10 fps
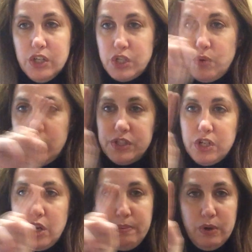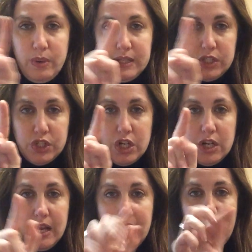So you ask an open question
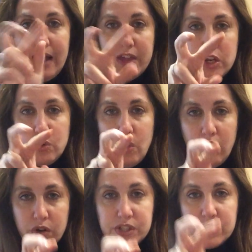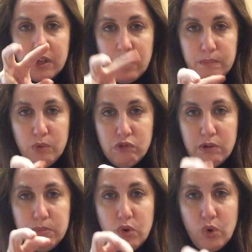and then you ask more
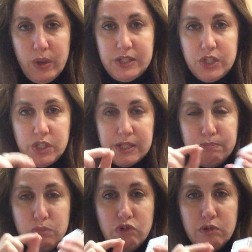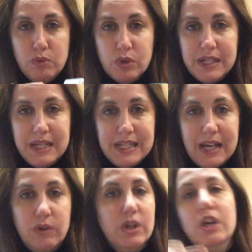and more questions, more and more
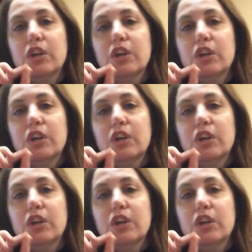detail.